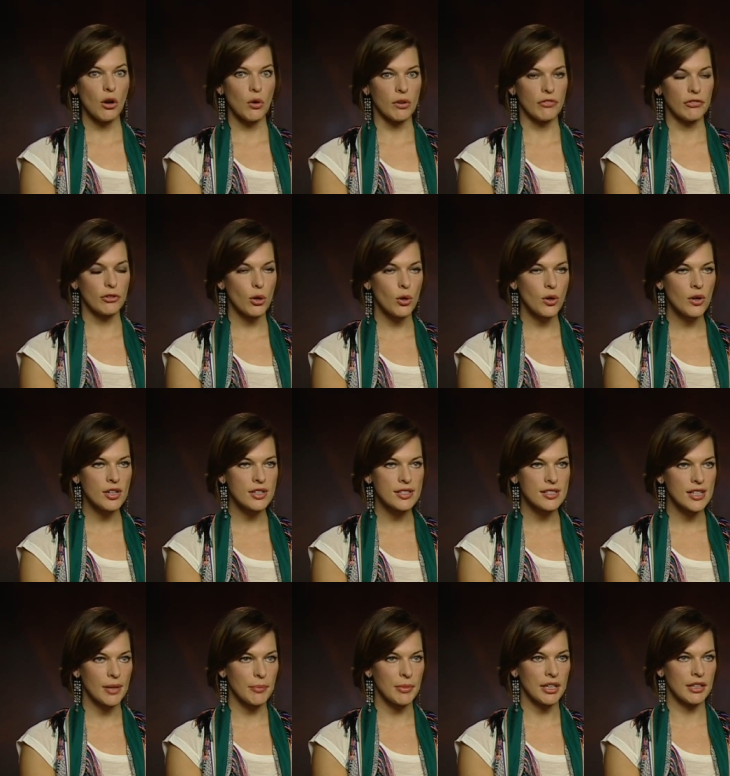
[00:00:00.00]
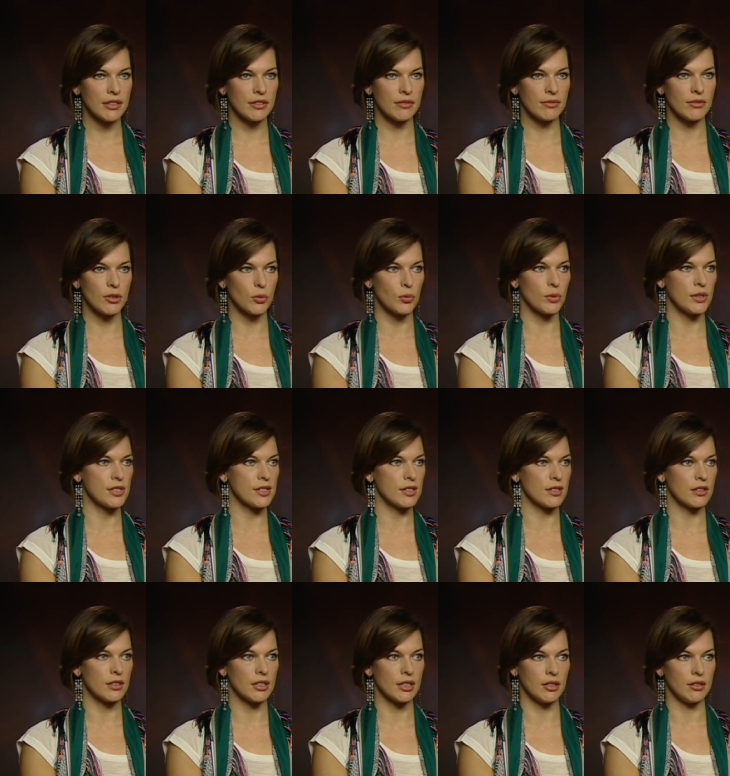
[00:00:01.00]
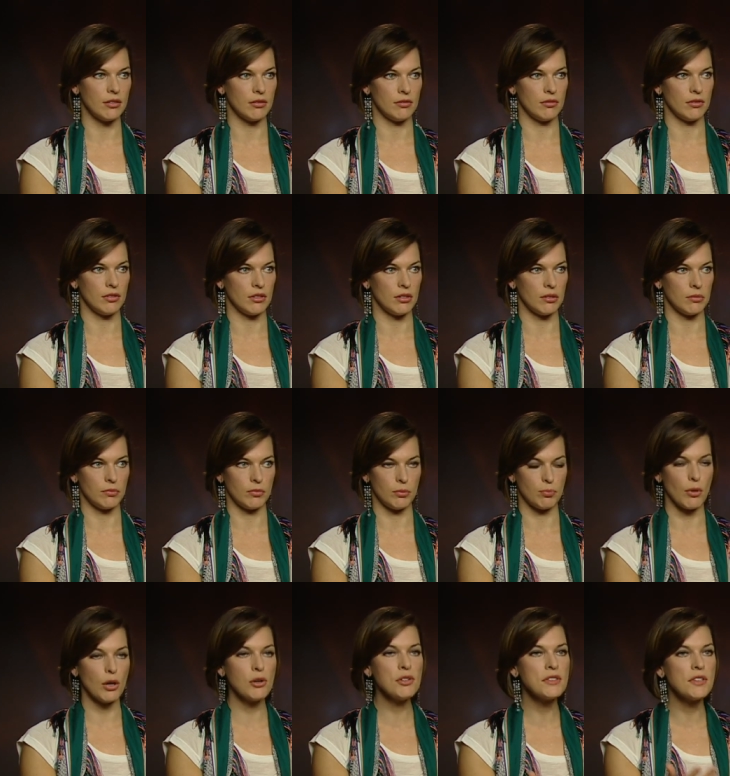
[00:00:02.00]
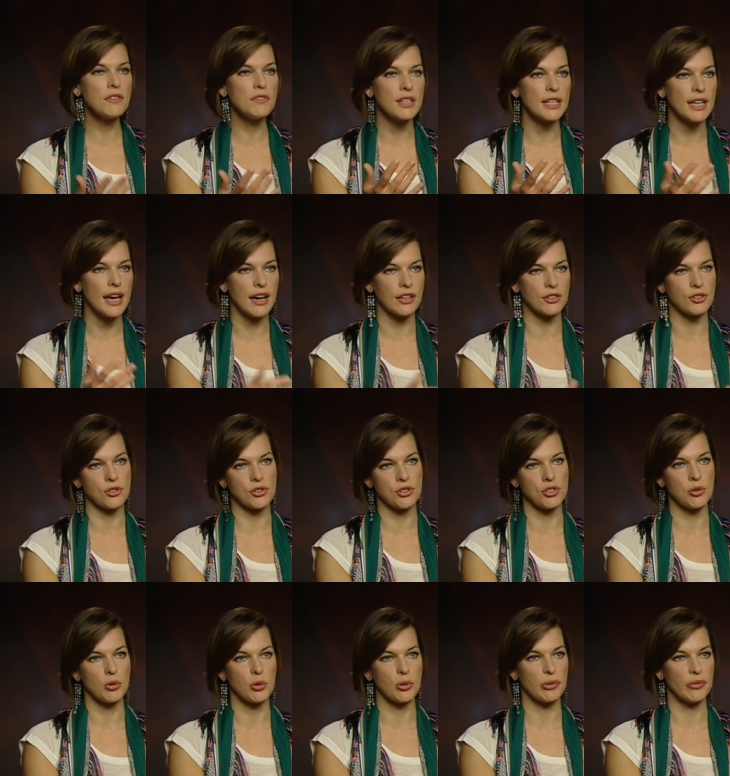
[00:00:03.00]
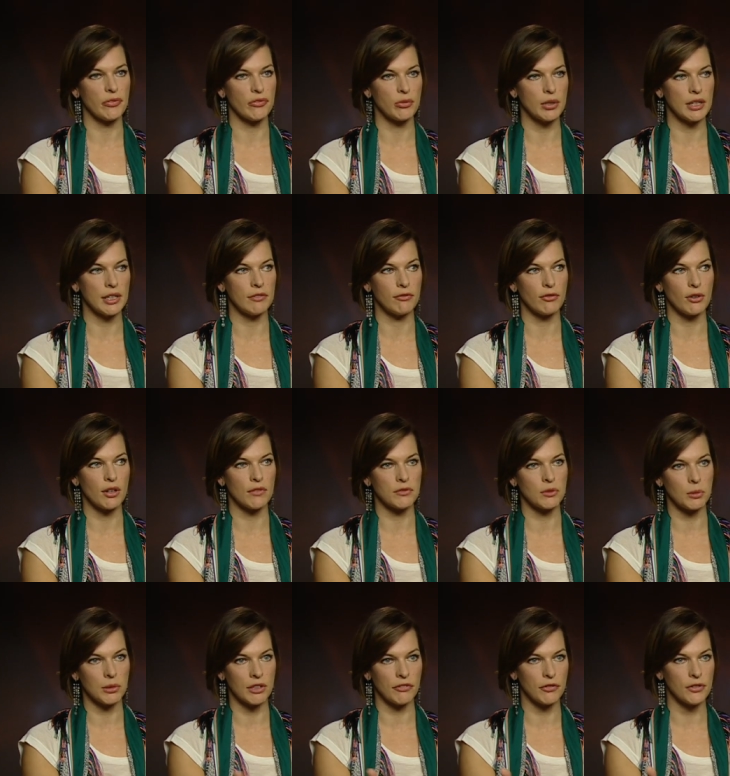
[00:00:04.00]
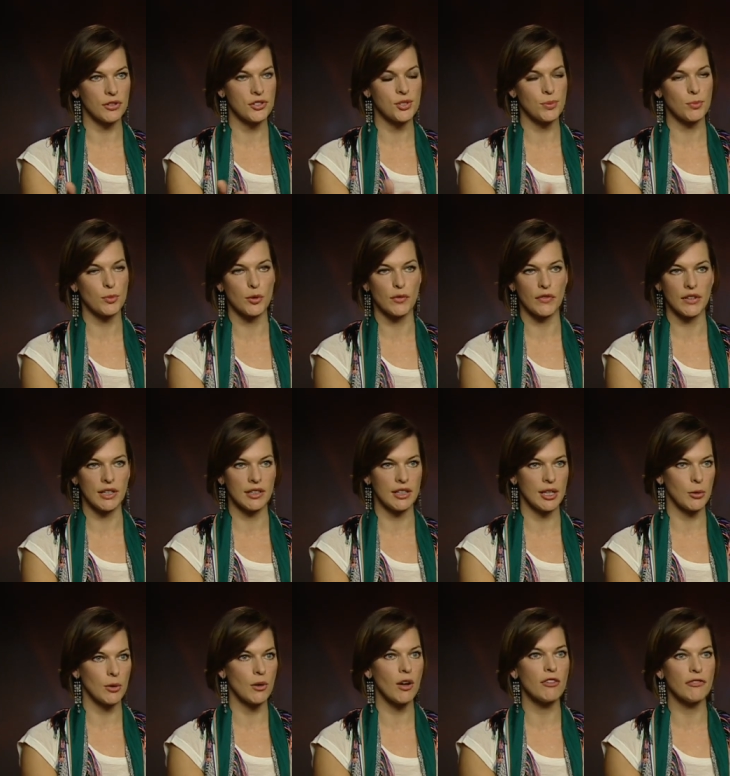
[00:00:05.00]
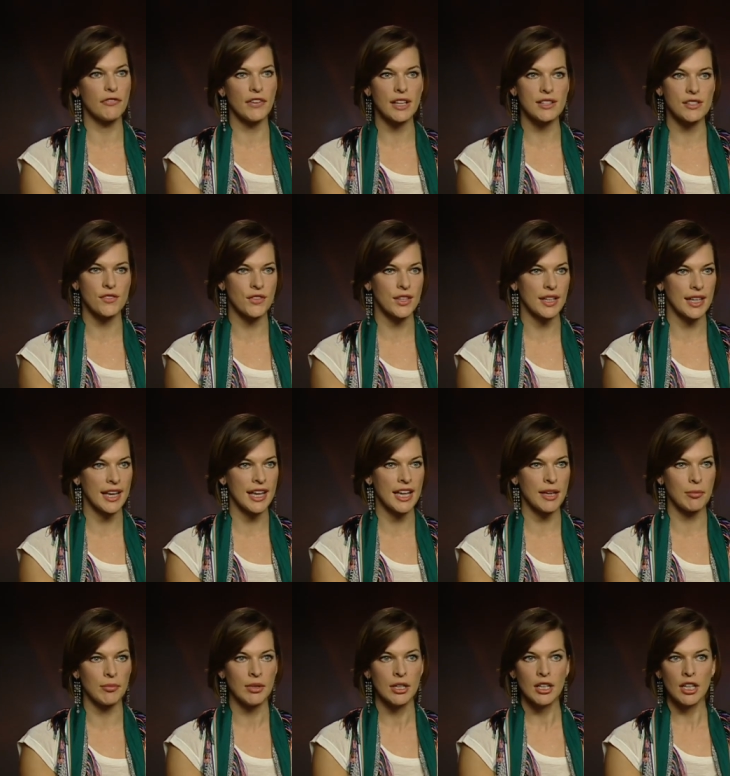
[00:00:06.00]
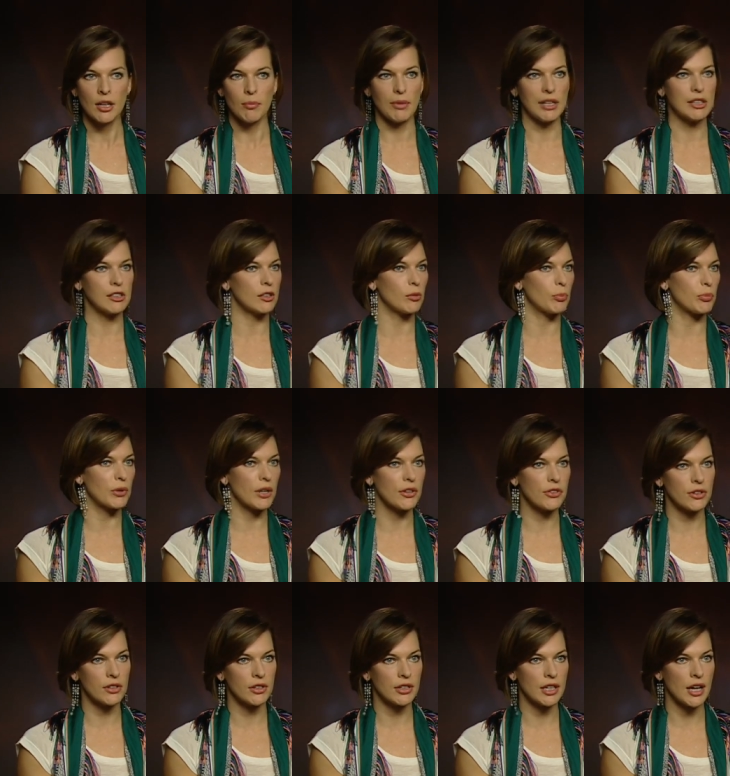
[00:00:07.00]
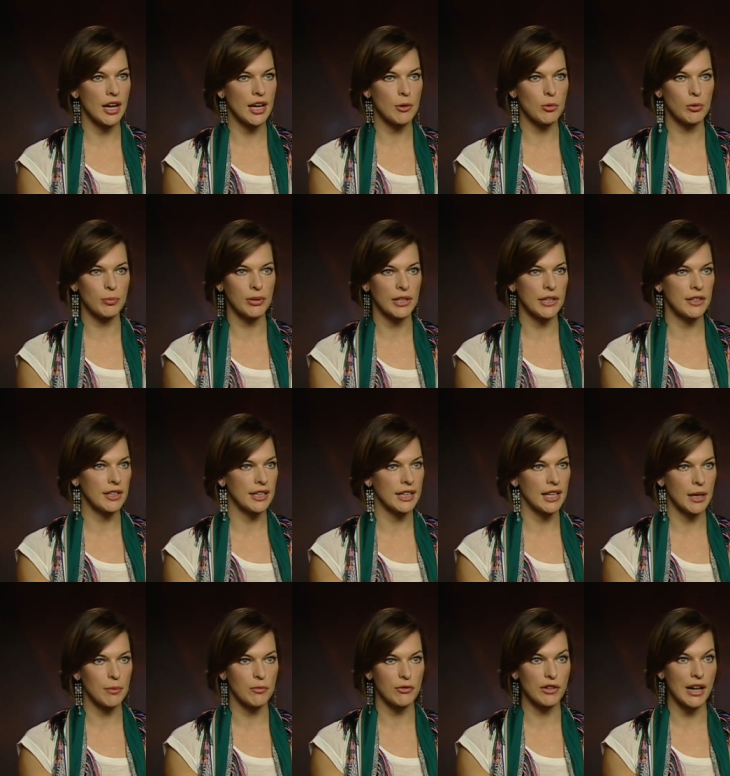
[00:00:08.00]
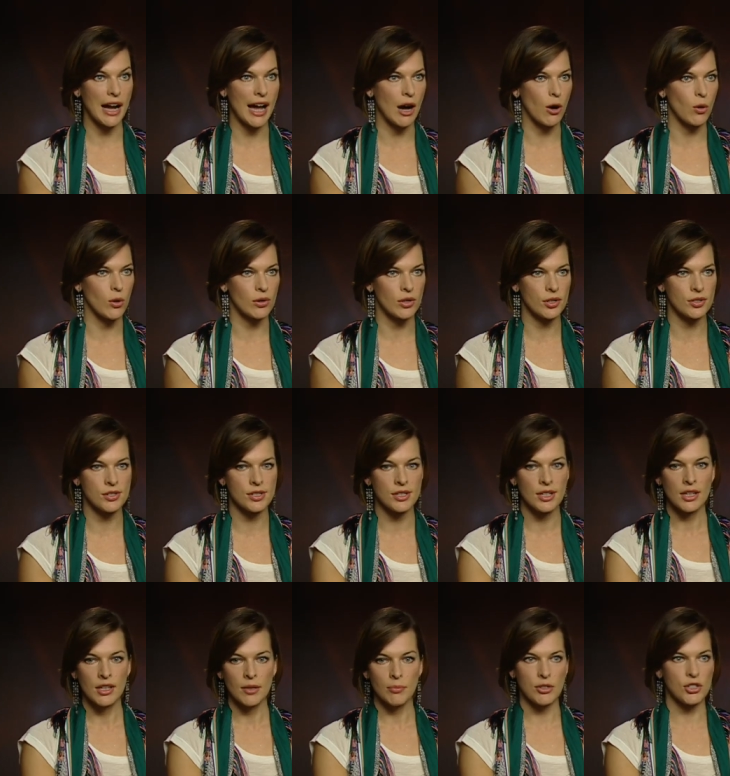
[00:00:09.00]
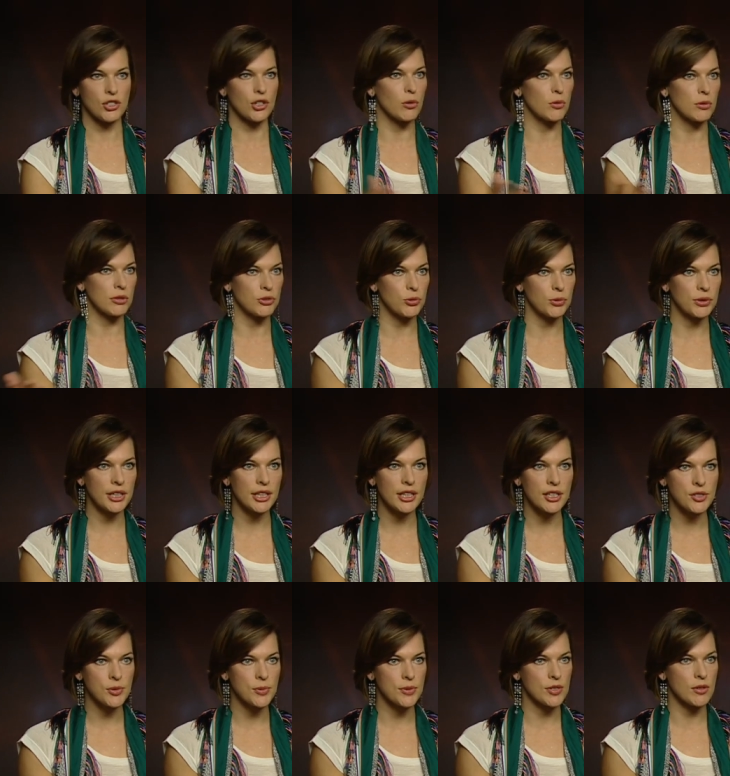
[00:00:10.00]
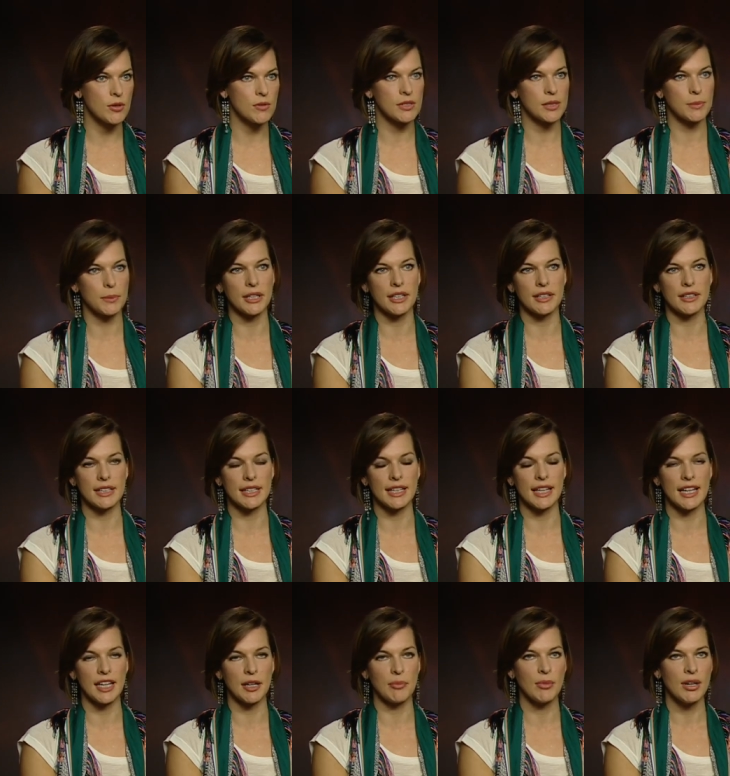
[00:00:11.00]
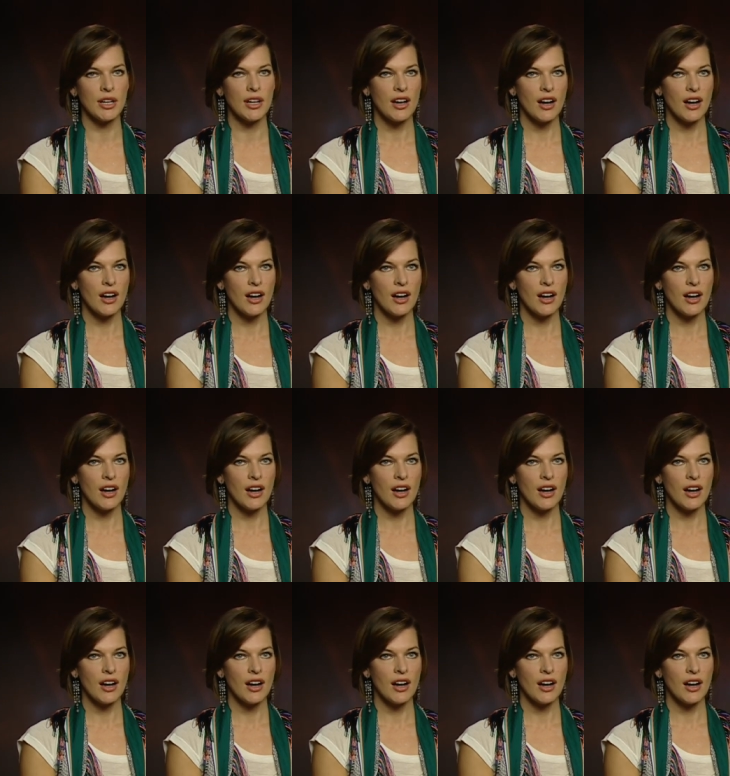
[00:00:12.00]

Oh, of course. I mean, the reason that most of the actors who were in, involved with the first movie, they were all fans of the game. My little brother and I would play the game for hours. Michelle Rodriguez was always playing the game.